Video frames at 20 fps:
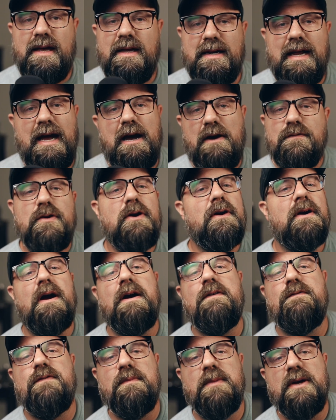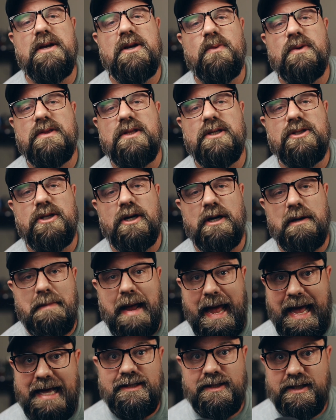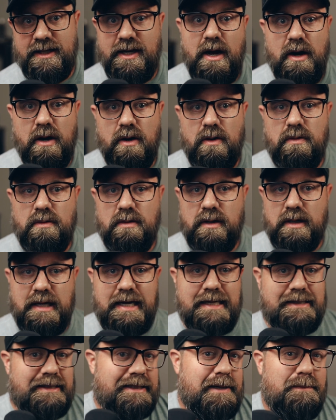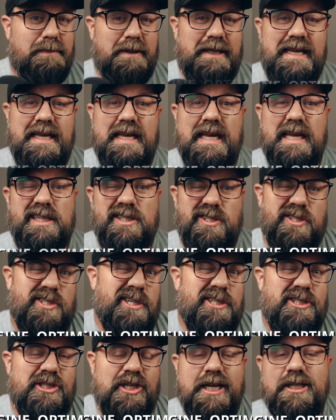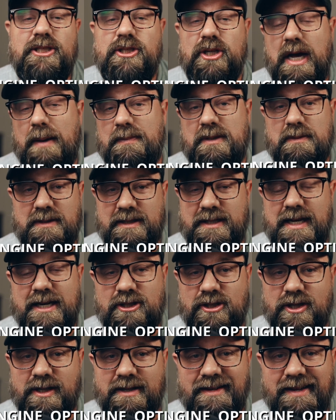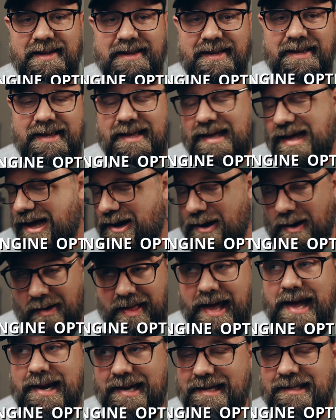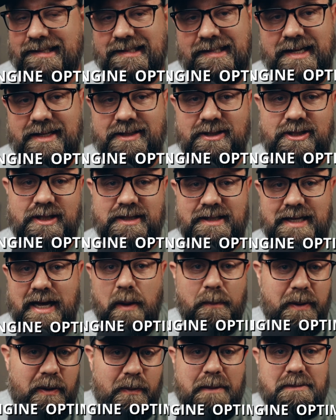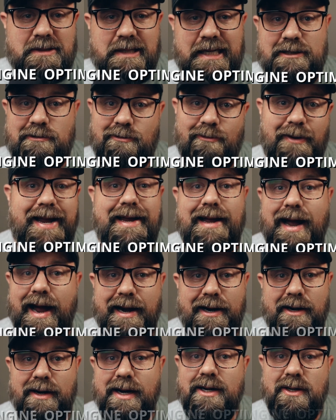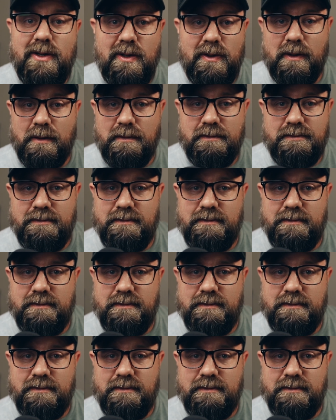Now, if you're unfamiliar with the term SEO, it's simply search engine optimization. And all that is just helping websites rank higher in Google.